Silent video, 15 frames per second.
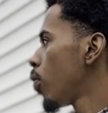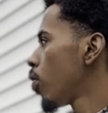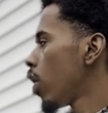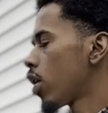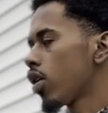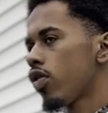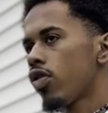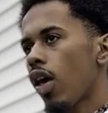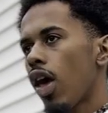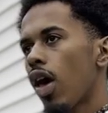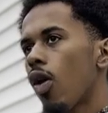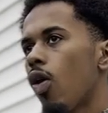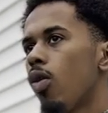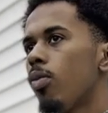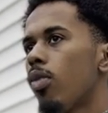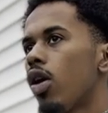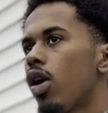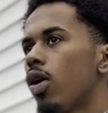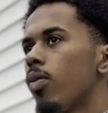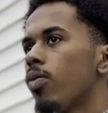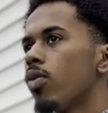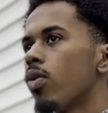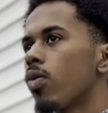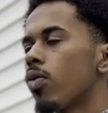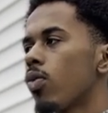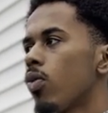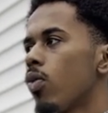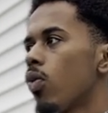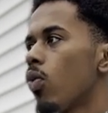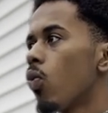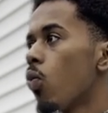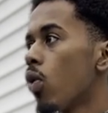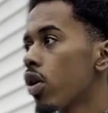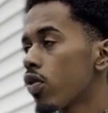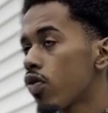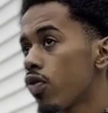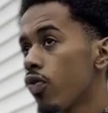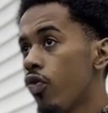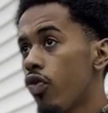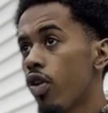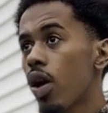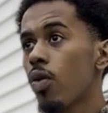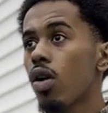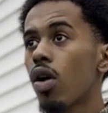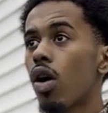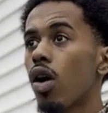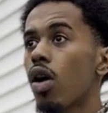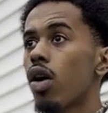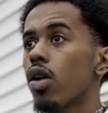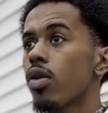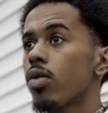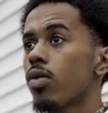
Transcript: Like a stay-at-home mom works very hard,